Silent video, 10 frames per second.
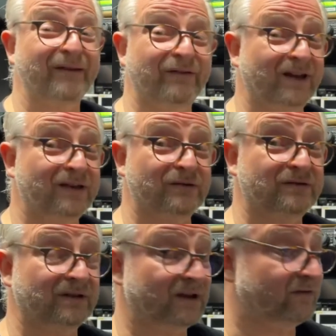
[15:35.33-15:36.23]
I think,
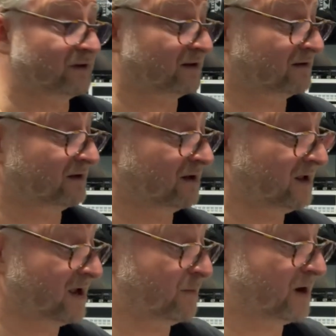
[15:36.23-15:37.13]
use it even as a
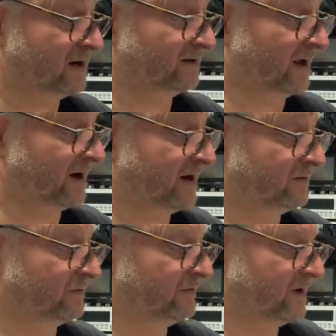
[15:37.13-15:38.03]
camera direct
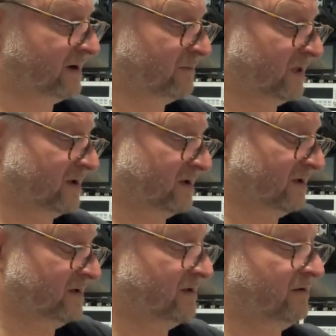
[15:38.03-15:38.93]
to stream the
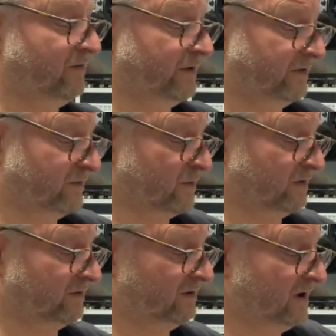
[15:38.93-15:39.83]

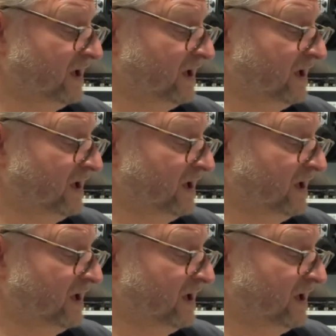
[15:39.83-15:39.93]
visuals.